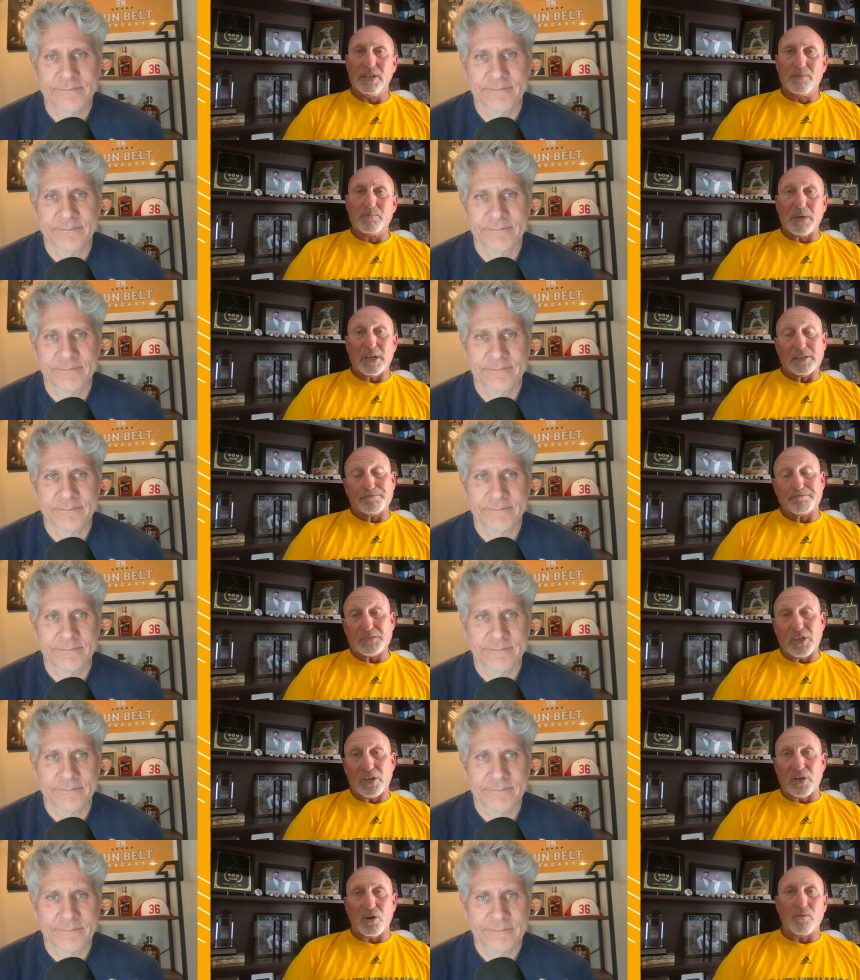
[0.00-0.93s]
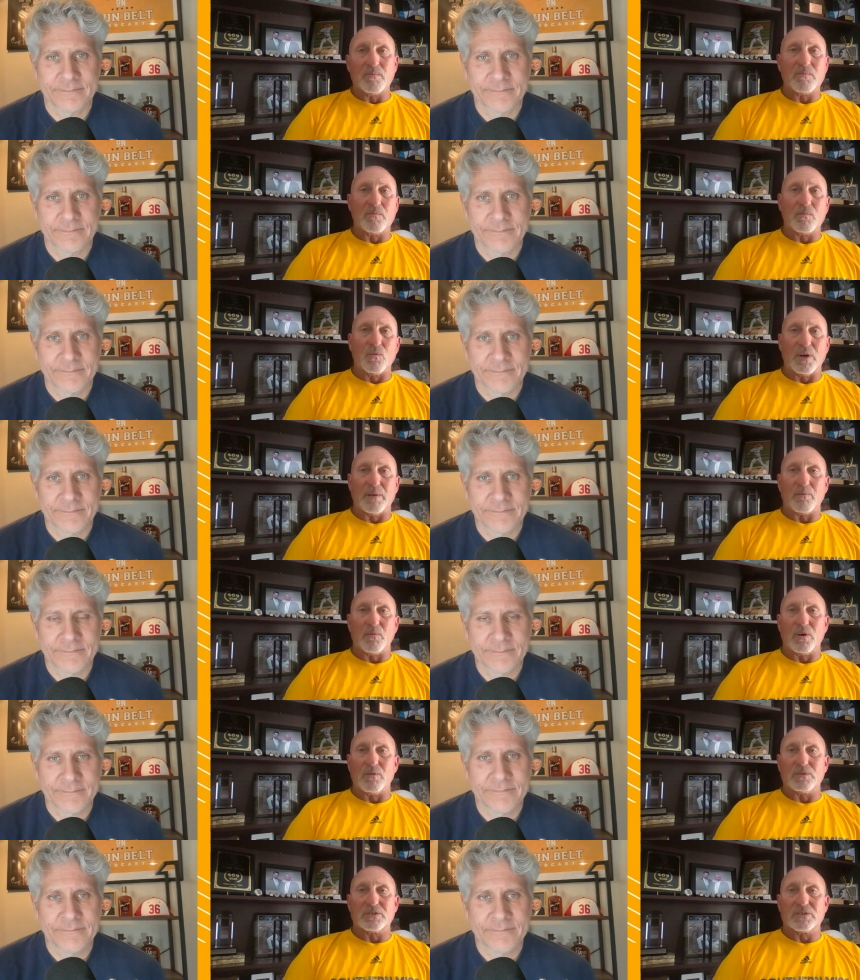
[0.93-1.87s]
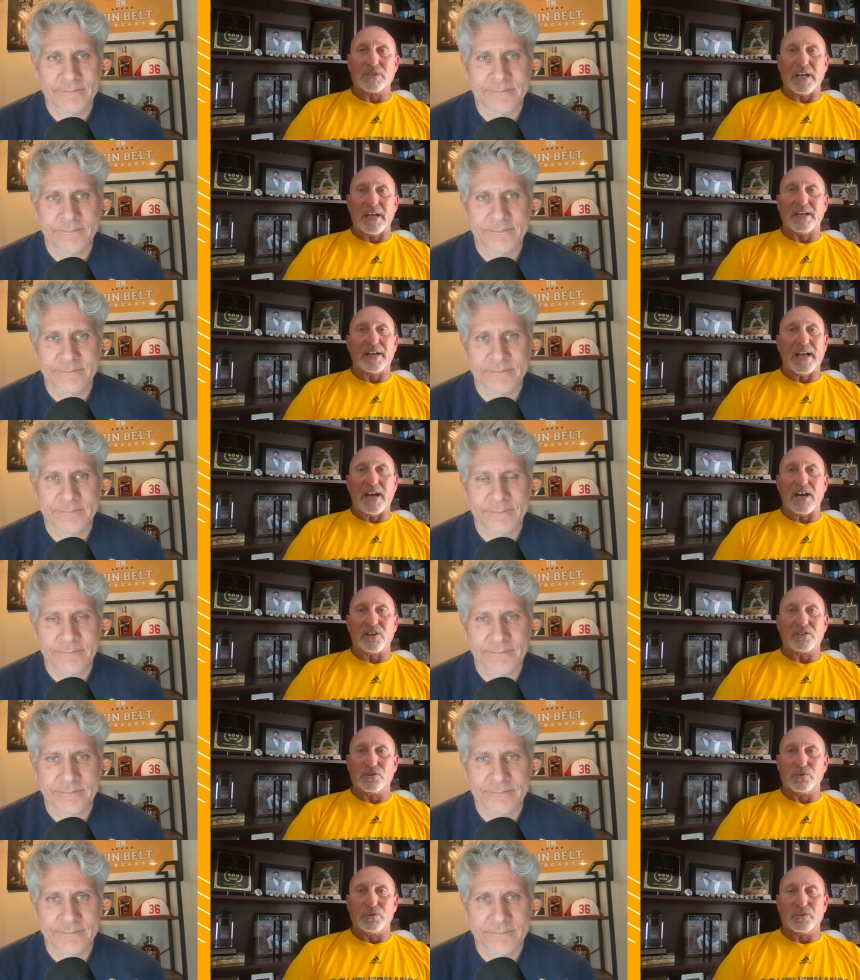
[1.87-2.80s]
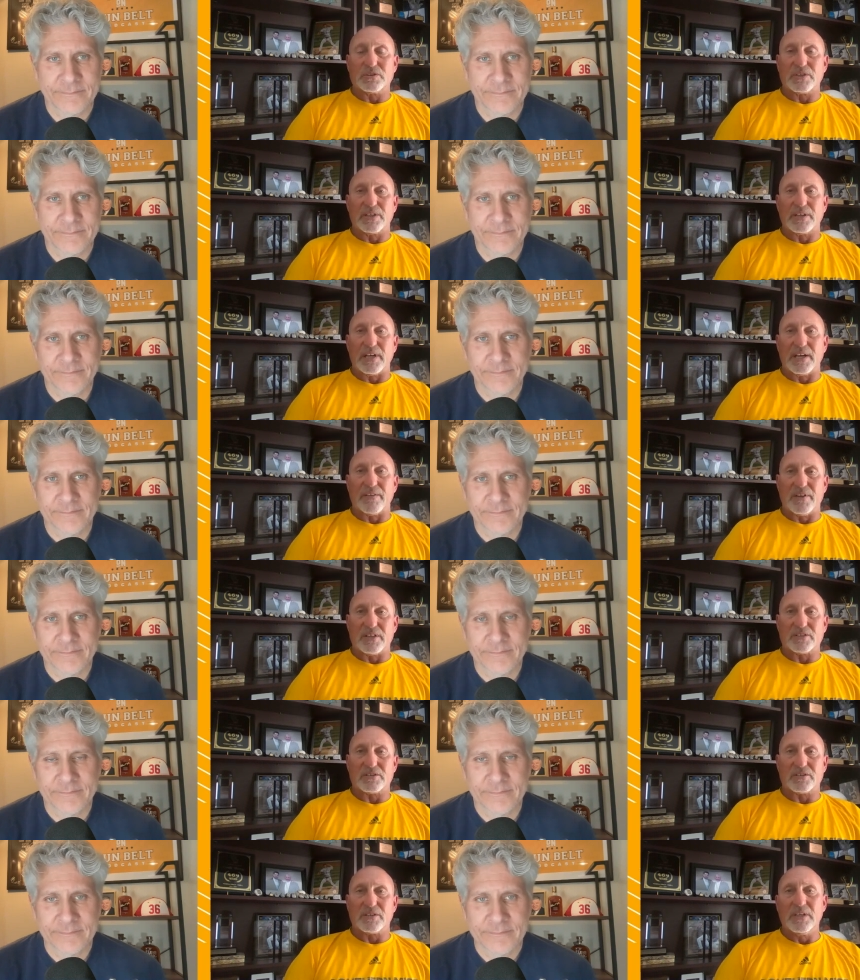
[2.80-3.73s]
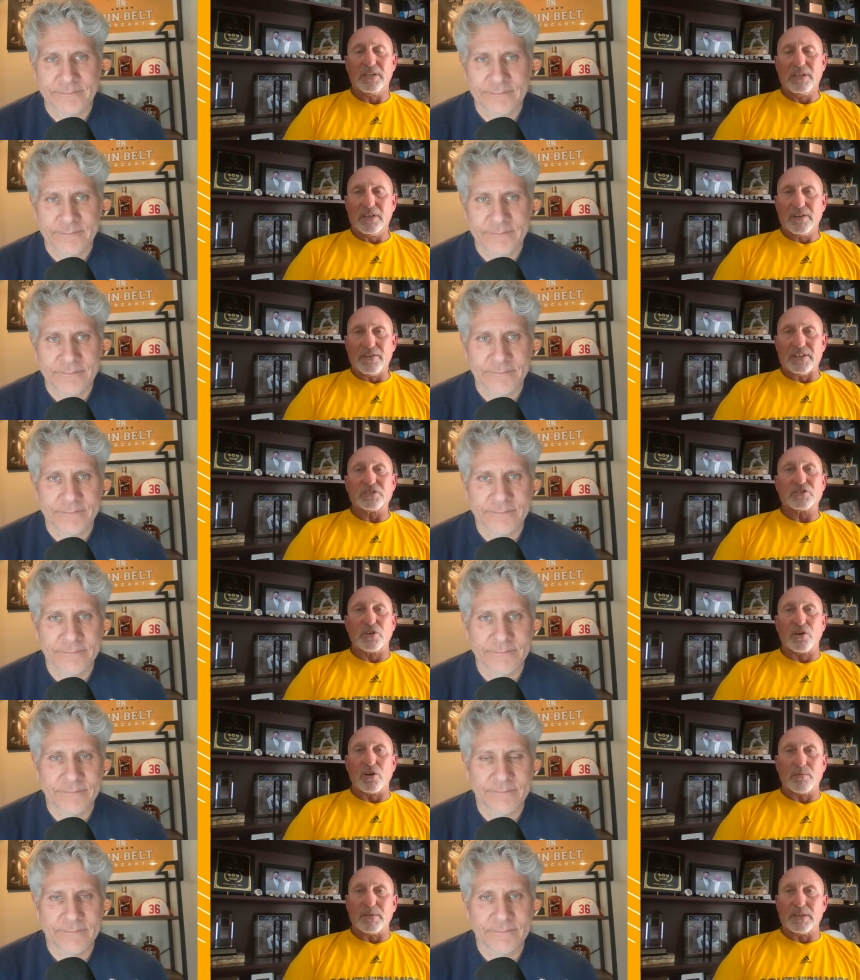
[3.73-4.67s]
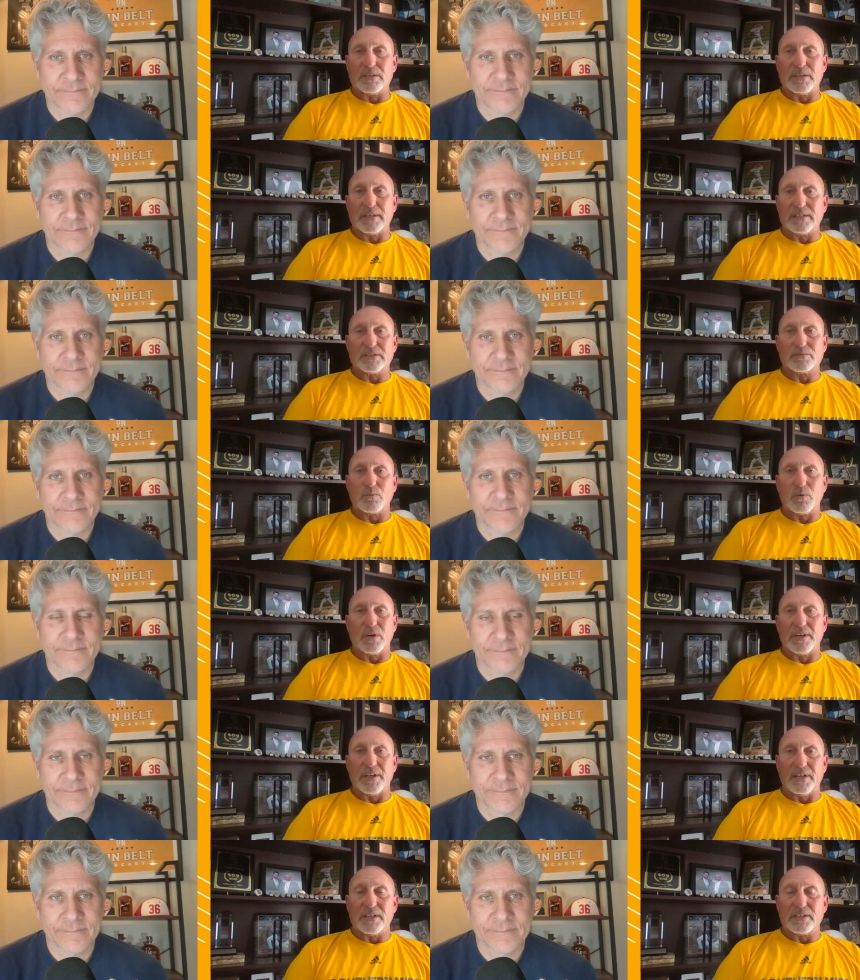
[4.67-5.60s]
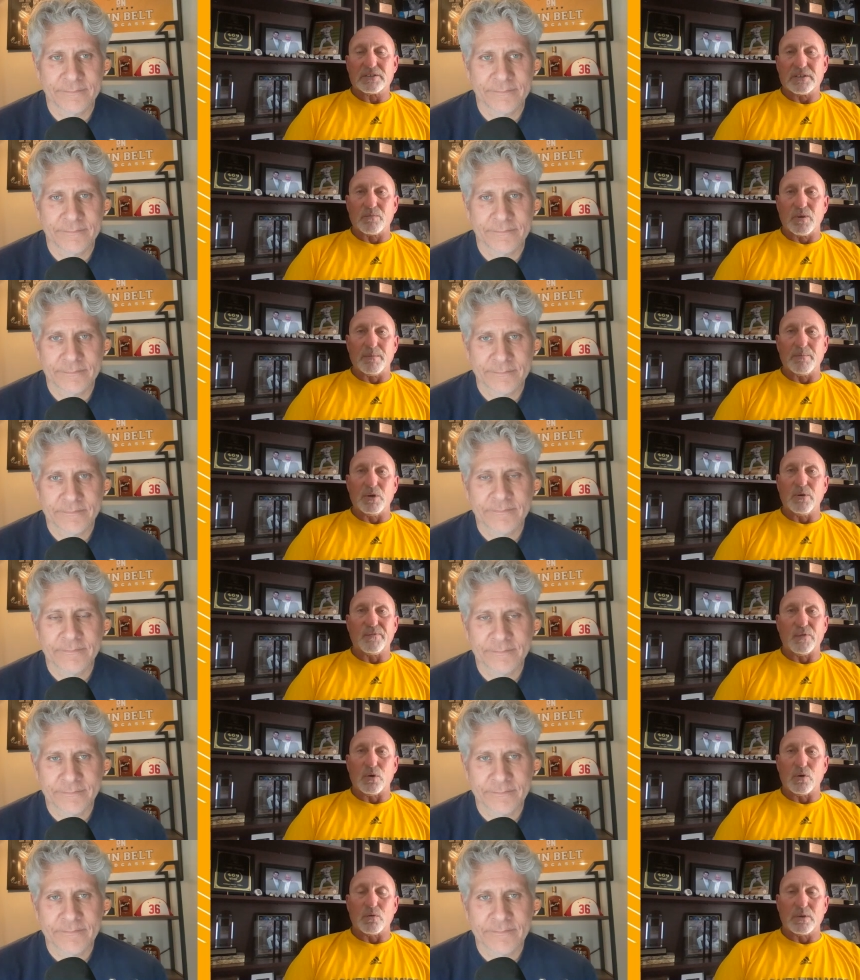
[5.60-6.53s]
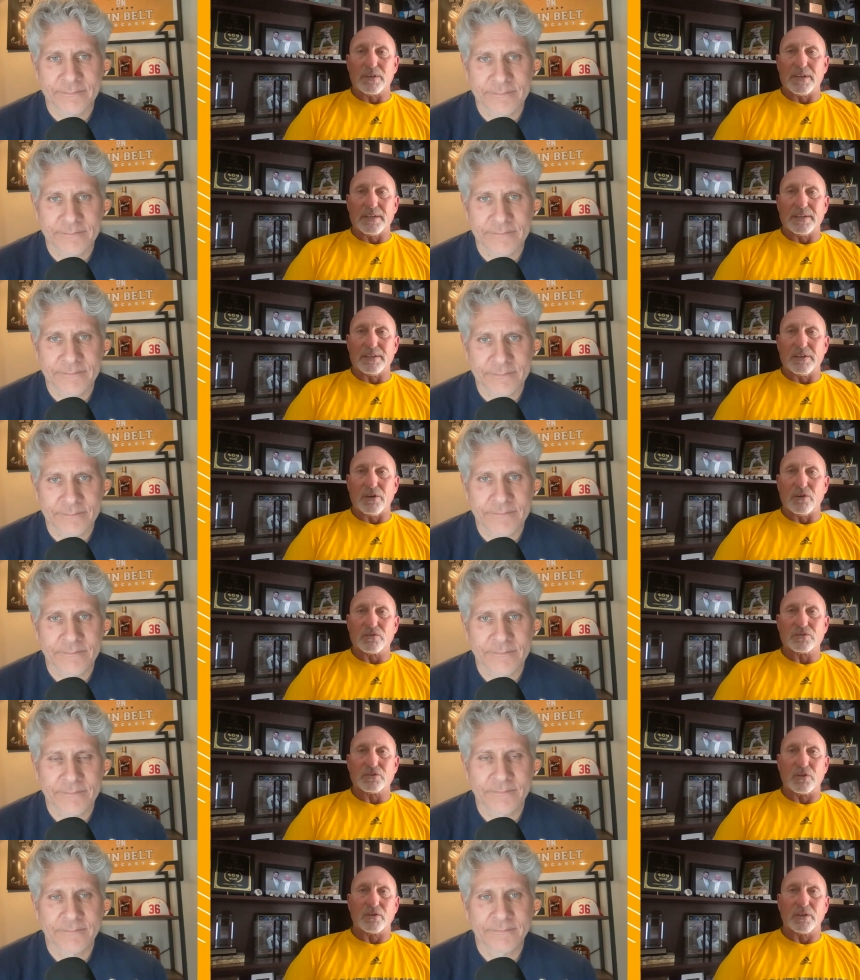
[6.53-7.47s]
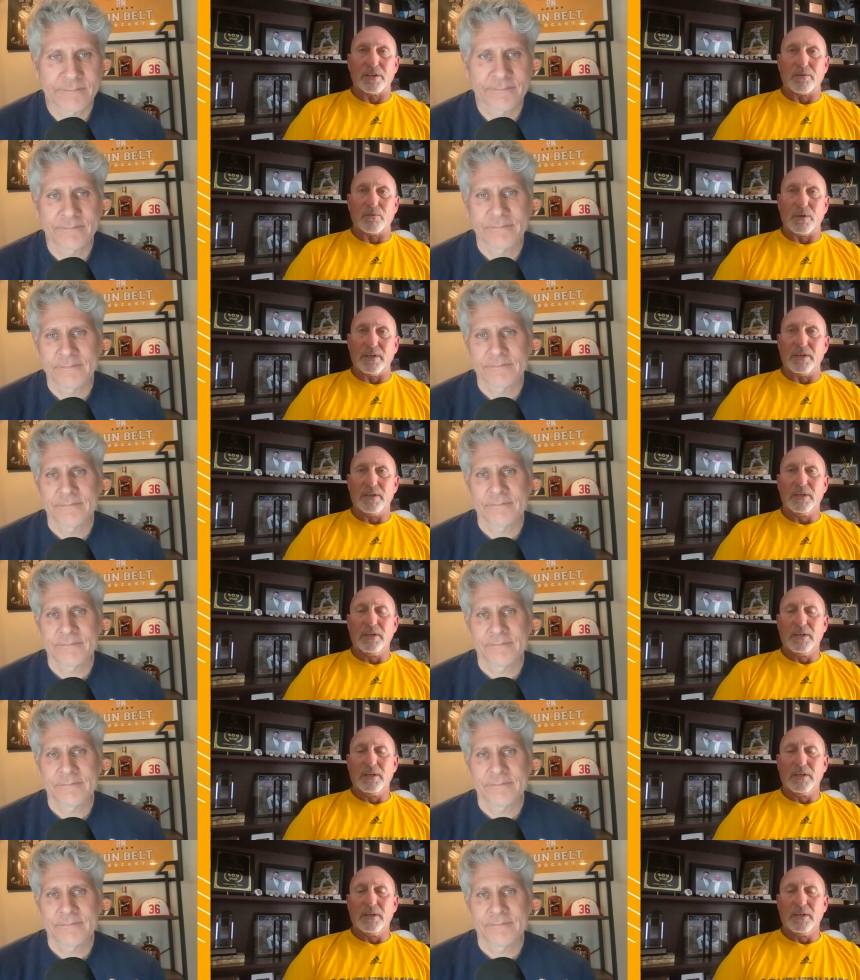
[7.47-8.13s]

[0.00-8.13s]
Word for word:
Speaker 1: but you know what what was handed out to us and and this this tournament is what it is, and we move forward. And you know certainly we